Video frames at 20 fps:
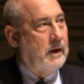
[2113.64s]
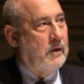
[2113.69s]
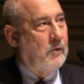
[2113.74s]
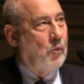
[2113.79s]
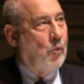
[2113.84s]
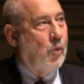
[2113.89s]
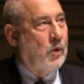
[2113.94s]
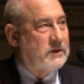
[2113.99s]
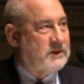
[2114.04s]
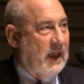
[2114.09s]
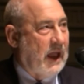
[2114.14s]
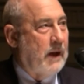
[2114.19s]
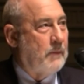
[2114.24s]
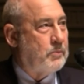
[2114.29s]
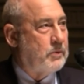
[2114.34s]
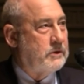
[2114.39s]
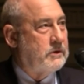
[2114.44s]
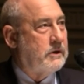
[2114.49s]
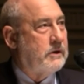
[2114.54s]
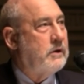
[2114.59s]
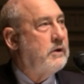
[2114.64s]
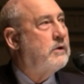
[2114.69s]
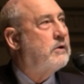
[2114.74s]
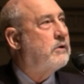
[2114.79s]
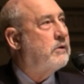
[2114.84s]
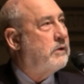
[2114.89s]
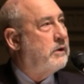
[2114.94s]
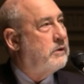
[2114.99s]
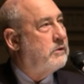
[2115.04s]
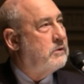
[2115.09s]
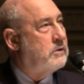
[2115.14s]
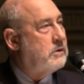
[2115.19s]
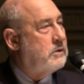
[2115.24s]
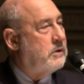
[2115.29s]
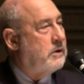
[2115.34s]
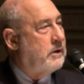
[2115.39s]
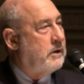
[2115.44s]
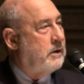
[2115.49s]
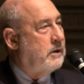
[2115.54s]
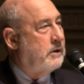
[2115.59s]
what's happened here in,
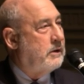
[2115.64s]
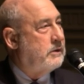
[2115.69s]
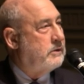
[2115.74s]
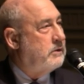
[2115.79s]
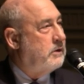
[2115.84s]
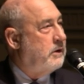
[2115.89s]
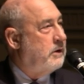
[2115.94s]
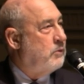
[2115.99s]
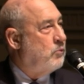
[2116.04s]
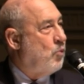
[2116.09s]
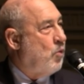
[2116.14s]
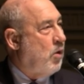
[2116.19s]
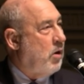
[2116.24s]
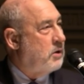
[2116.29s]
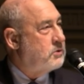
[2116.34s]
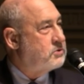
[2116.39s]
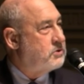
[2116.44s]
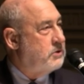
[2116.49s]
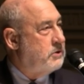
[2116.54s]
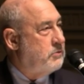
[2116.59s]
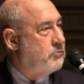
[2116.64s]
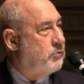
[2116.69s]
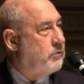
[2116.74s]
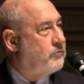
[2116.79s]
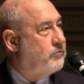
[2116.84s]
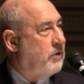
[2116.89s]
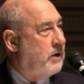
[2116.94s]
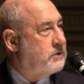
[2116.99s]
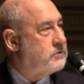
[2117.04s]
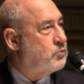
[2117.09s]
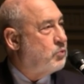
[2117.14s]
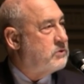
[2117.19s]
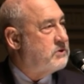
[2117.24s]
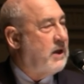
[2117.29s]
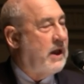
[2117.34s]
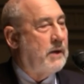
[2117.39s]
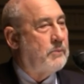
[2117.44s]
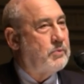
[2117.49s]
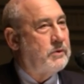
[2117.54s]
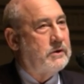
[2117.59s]
in, in Washington reflects what's
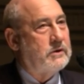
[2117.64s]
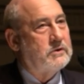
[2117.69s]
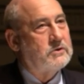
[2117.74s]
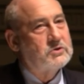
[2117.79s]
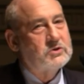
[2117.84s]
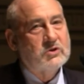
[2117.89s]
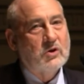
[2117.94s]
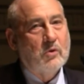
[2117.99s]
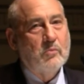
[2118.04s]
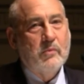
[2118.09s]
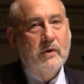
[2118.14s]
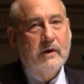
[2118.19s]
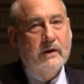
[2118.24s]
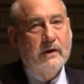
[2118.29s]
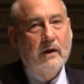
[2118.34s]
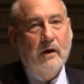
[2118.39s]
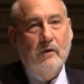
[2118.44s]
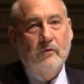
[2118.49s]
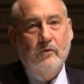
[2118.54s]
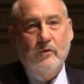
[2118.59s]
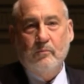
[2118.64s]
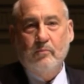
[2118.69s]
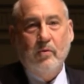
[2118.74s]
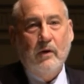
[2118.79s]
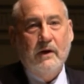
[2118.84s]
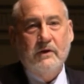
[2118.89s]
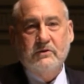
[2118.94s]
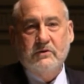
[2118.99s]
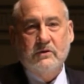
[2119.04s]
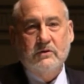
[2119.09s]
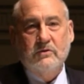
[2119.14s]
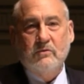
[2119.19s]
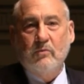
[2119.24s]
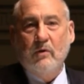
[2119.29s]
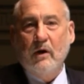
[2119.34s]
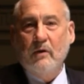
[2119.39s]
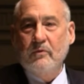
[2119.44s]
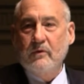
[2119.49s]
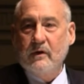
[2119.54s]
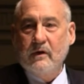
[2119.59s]
happening in so many other places
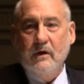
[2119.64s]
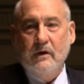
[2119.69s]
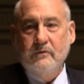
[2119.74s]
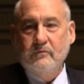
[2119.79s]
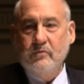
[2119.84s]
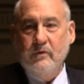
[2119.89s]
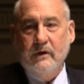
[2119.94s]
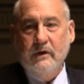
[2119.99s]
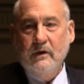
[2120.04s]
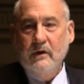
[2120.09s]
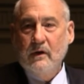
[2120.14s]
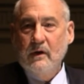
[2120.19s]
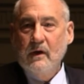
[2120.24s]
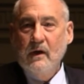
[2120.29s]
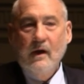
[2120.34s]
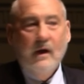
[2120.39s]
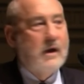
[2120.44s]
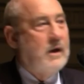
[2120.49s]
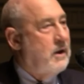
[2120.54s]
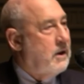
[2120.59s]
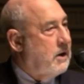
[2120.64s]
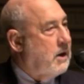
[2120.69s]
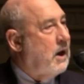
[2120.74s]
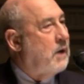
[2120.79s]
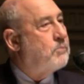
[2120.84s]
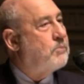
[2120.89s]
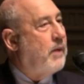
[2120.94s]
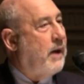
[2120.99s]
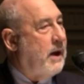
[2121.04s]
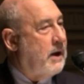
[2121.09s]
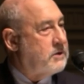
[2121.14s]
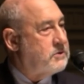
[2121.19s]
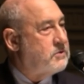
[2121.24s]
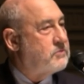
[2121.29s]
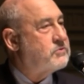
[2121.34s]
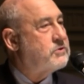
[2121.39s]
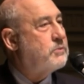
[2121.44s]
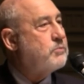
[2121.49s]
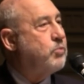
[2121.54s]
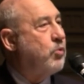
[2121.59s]
around the country. Cutbacks of
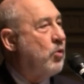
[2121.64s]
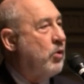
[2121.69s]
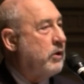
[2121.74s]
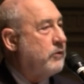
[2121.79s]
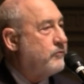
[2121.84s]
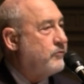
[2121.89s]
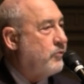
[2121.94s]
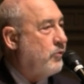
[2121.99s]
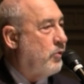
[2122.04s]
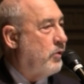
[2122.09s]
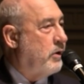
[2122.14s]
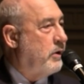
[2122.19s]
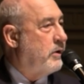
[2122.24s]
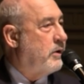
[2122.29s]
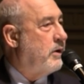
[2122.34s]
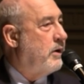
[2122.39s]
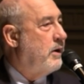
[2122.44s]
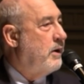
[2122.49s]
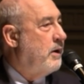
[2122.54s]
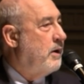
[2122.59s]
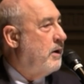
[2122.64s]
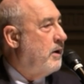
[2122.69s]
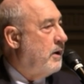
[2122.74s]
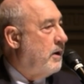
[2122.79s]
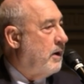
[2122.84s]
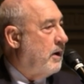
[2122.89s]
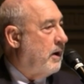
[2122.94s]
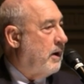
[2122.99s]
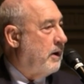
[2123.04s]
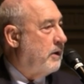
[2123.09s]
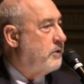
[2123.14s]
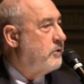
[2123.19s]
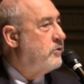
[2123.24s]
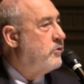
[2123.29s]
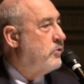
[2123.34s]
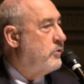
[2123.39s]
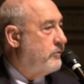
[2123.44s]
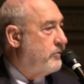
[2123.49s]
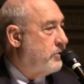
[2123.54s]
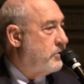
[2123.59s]
support for uh,
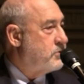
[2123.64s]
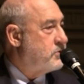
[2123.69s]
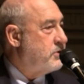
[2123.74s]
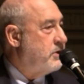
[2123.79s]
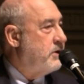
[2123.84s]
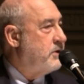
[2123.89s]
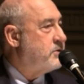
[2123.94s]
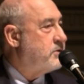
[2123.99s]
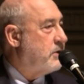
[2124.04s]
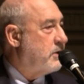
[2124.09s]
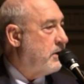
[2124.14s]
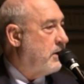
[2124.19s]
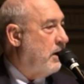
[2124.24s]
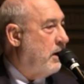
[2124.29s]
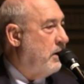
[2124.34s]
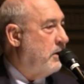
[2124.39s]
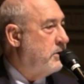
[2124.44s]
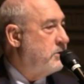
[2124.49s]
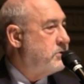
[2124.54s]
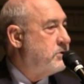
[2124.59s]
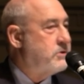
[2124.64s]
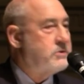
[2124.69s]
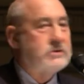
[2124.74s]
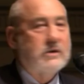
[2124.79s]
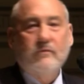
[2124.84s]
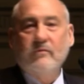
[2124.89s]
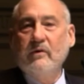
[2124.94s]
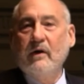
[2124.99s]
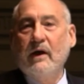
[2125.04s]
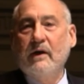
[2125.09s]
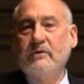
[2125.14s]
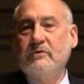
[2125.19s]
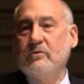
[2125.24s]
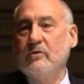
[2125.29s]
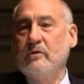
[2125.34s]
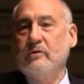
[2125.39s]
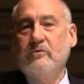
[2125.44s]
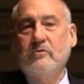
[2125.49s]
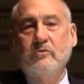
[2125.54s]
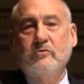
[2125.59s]
universities and colleges have led
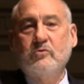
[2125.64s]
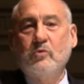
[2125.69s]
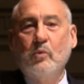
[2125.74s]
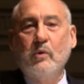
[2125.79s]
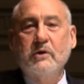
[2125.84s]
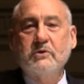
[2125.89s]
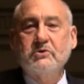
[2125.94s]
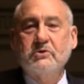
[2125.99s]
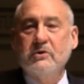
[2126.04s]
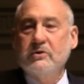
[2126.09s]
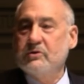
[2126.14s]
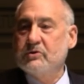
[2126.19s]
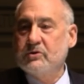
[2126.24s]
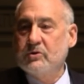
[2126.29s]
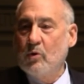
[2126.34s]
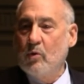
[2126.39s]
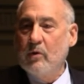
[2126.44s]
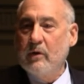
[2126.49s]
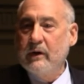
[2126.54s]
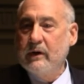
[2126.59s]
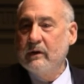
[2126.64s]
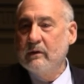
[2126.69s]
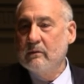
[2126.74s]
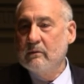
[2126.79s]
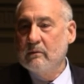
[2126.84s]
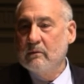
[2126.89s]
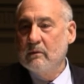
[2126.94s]
to tuition soaring.